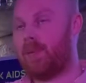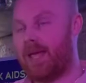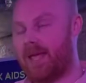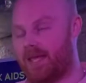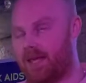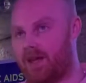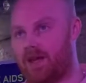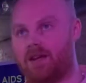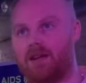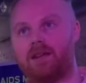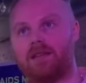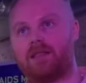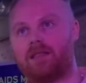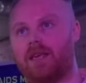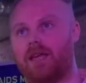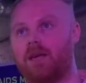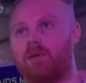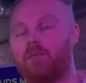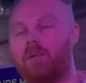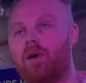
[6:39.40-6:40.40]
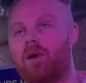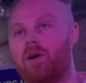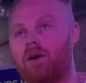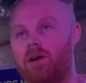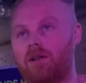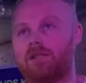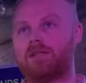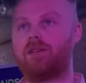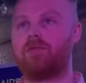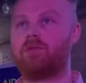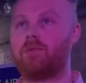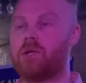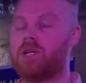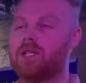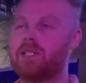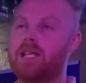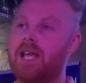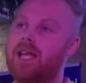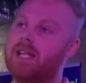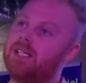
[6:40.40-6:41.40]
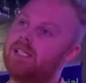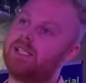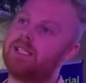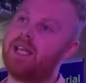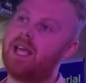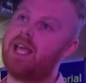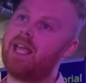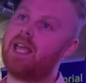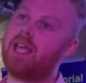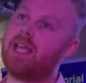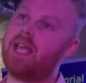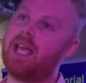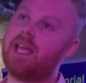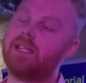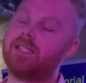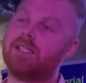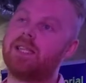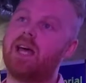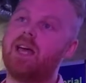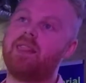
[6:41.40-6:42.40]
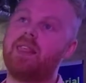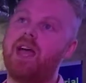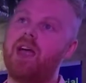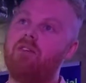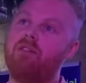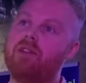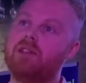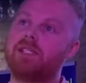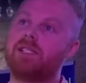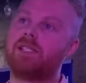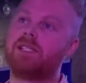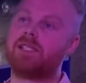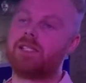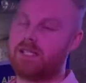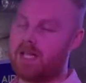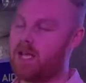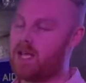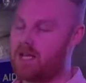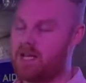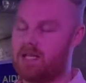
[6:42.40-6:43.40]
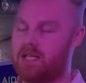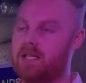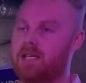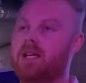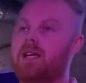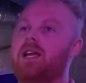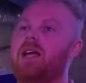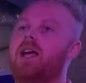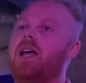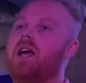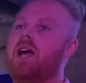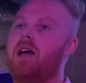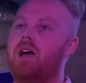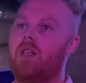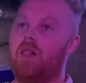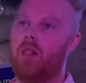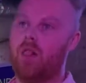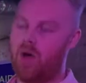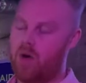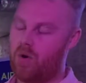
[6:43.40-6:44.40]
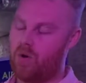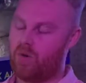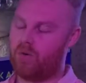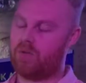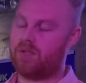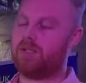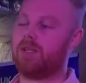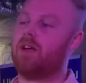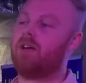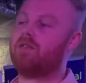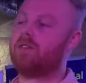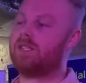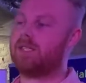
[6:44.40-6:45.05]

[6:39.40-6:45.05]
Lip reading: opinion, the importance of World AIDS Day is that there is still loads of